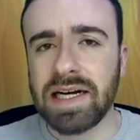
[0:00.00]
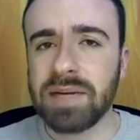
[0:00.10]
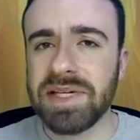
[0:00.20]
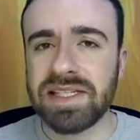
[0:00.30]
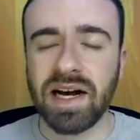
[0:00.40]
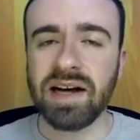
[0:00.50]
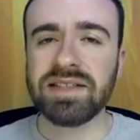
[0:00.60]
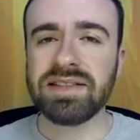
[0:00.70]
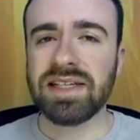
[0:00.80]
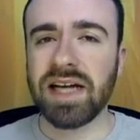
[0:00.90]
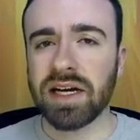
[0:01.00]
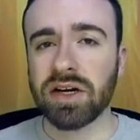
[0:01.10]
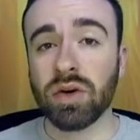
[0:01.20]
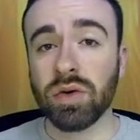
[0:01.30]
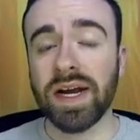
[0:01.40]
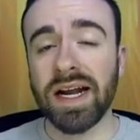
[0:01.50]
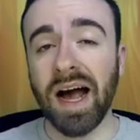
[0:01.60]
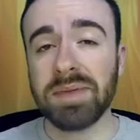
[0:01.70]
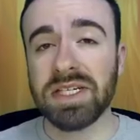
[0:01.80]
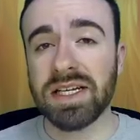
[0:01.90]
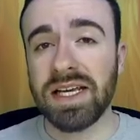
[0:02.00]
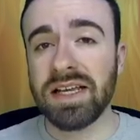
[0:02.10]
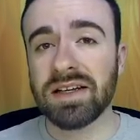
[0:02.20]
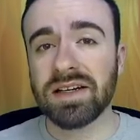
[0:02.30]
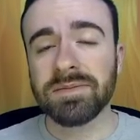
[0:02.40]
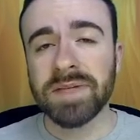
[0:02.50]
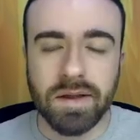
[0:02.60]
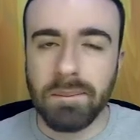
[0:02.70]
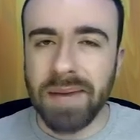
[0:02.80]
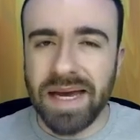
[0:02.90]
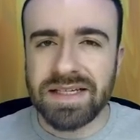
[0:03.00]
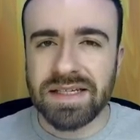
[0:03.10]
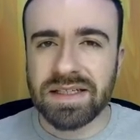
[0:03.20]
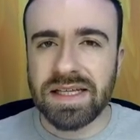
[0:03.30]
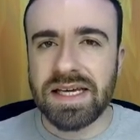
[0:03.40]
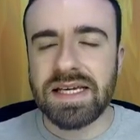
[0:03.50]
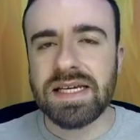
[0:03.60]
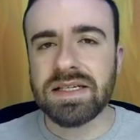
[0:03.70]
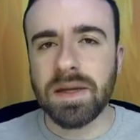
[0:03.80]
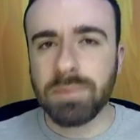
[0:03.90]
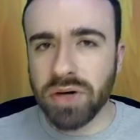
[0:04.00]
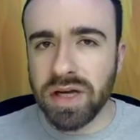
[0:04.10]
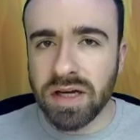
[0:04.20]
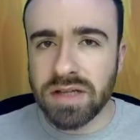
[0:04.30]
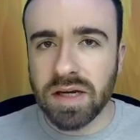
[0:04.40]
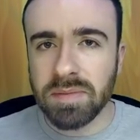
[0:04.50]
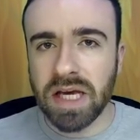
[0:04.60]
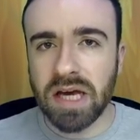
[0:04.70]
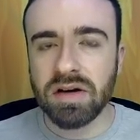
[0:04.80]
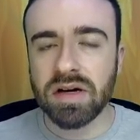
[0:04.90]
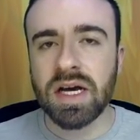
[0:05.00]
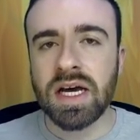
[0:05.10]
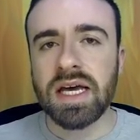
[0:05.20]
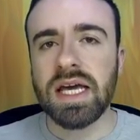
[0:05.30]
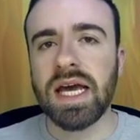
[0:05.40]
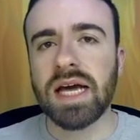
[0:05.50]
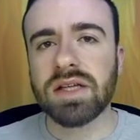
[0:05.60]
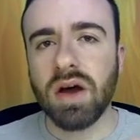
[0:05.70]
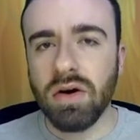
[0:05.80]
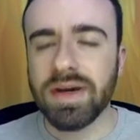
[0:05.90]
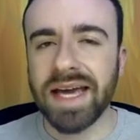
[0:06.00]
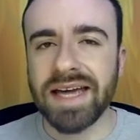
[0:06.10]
He's honestly not a great option either. Basically, he's a pretty good gem carrier. He has okay